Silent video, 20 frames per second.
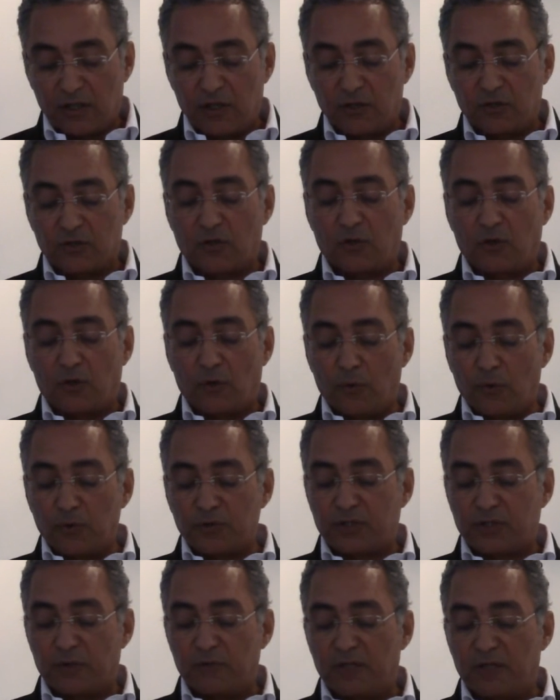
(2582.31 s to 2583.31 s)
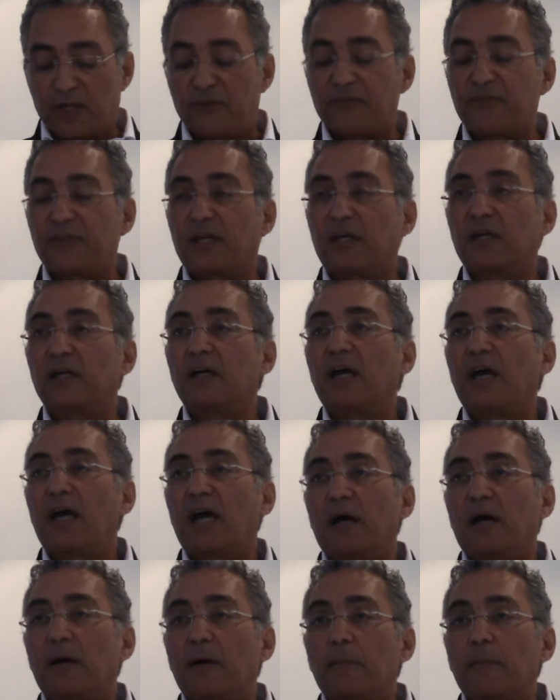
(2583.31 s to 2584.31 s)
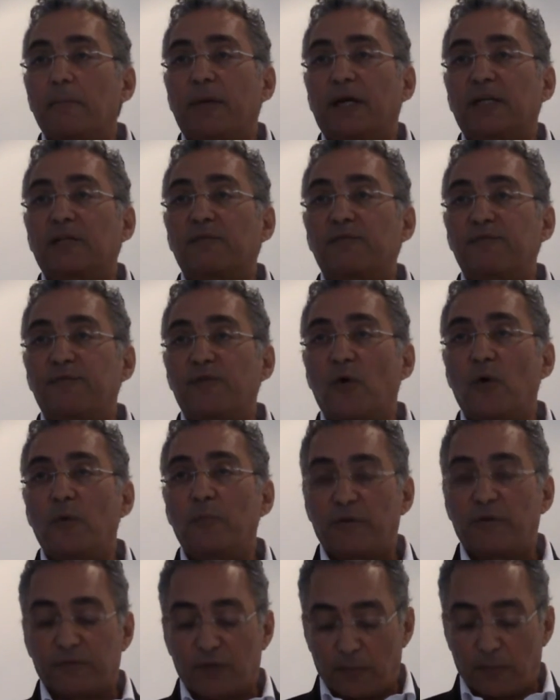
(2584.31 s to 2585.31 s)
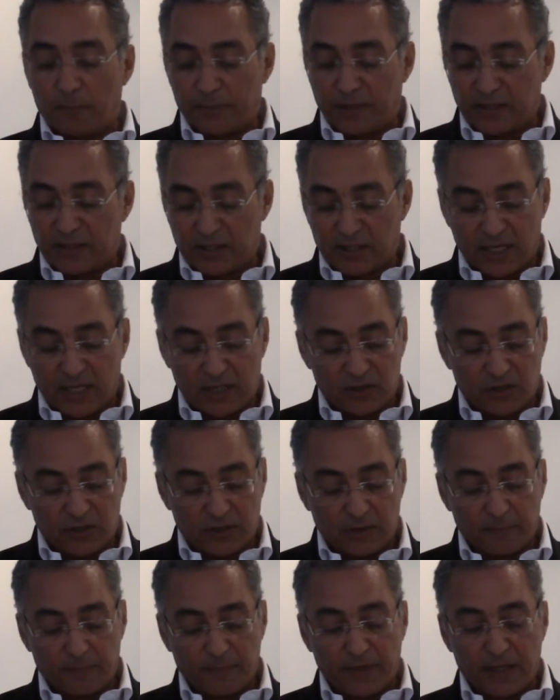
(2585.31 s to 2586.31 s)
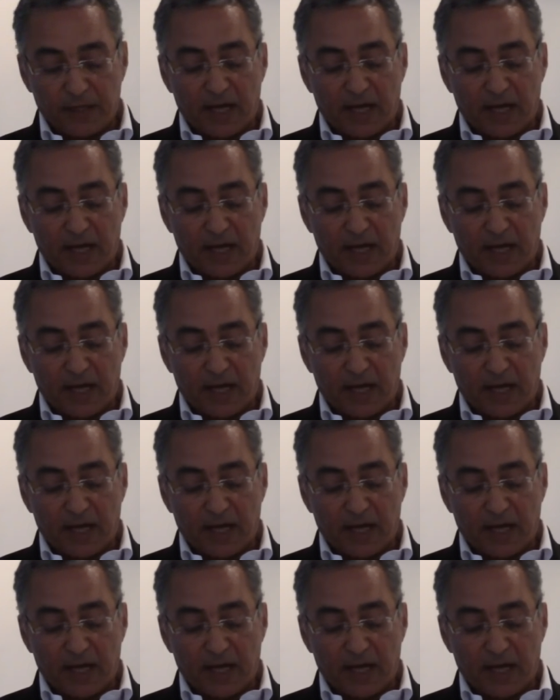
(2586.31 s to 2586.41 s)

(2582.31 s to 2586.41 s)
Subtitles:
is also nothing but a form of compensation,